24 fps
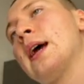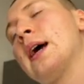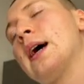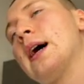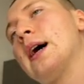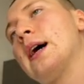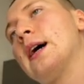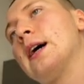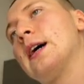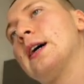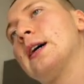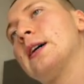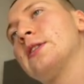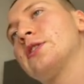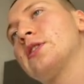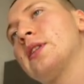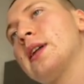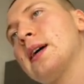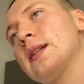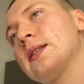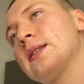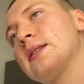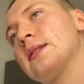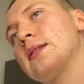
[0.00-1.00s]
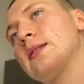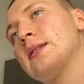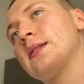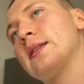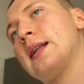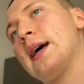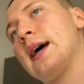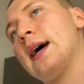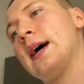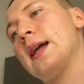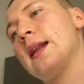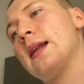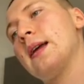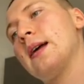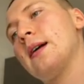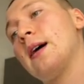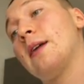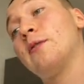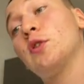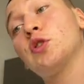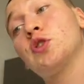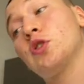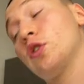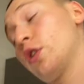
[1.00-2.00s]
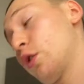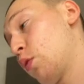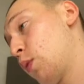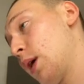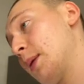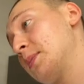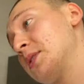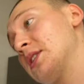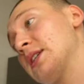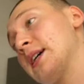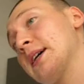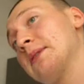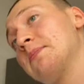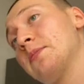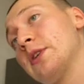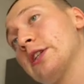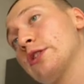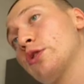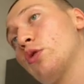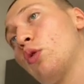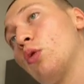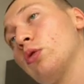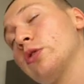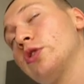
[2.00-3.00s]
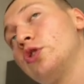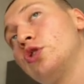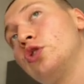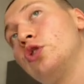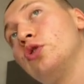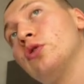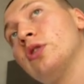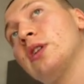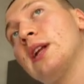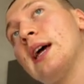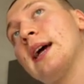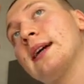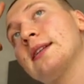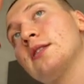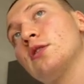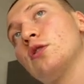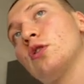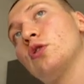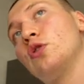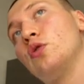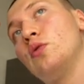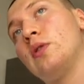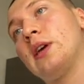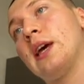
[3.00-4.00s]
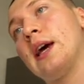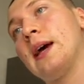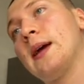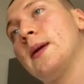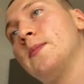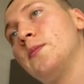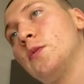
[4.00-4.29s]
So that's that. I've also got a website. It's called studentx.uk.